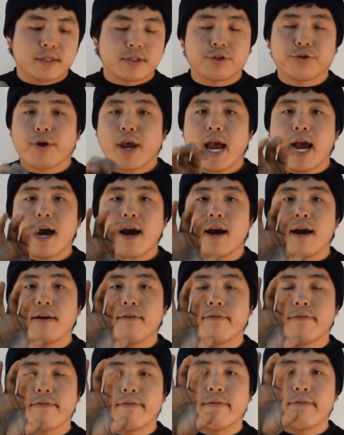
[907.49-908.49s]
So you
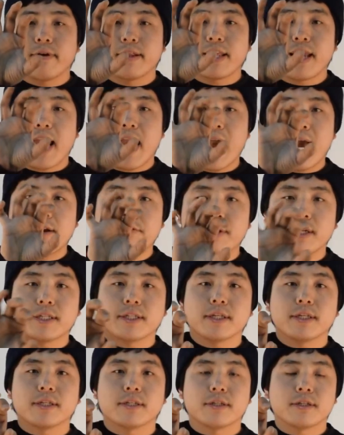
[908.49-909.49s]
have the
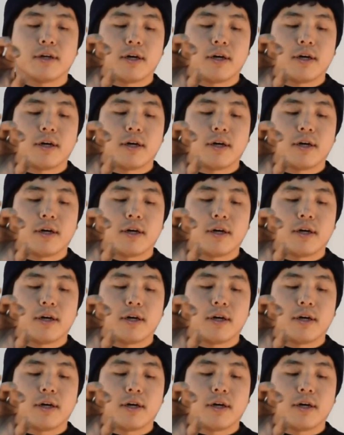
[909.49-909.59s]
addresses